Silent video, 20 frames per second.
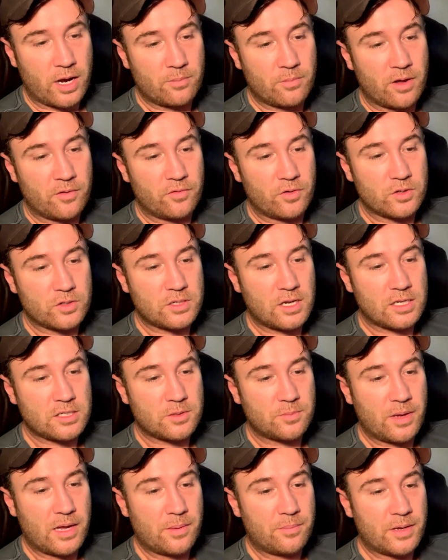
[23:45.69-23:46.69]
my first
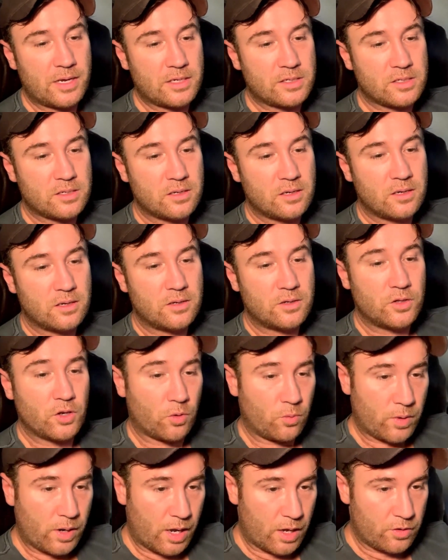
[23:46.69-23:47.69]
custom hairpiece, not
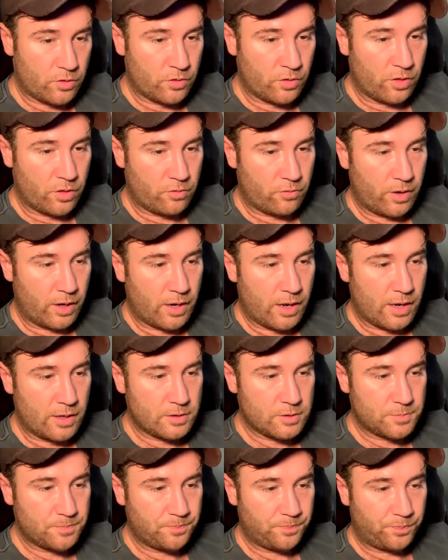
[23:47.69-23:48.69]
103 days.